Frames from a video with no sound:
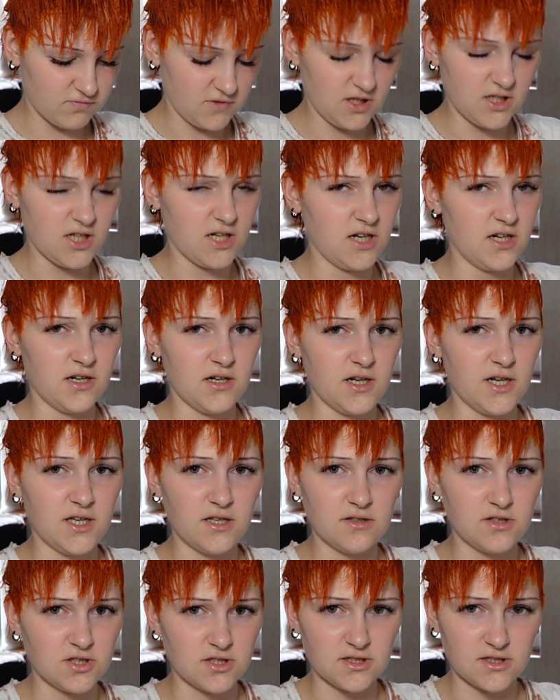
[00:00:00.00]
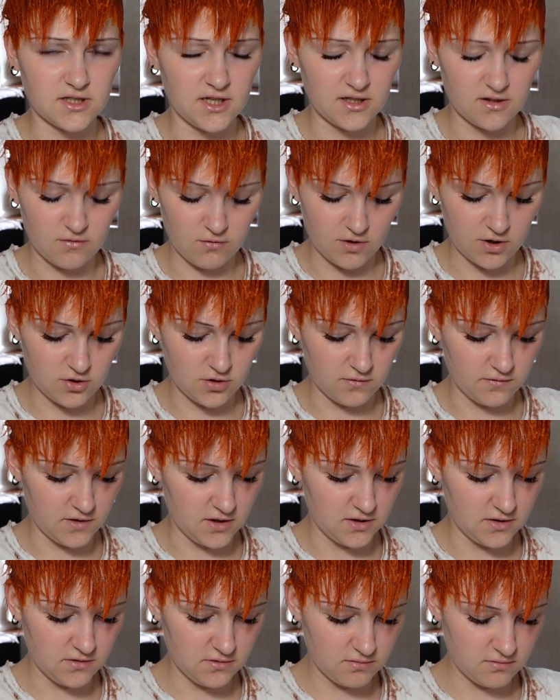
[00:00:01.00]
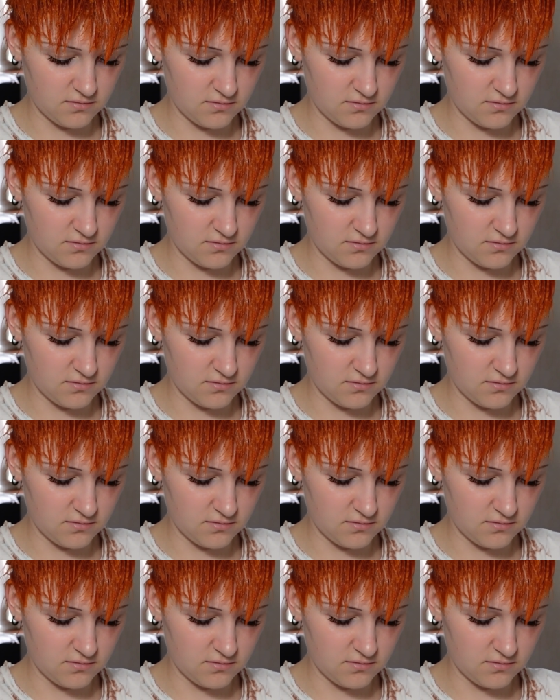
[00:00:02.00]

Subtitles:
yeah, I just get rid of it.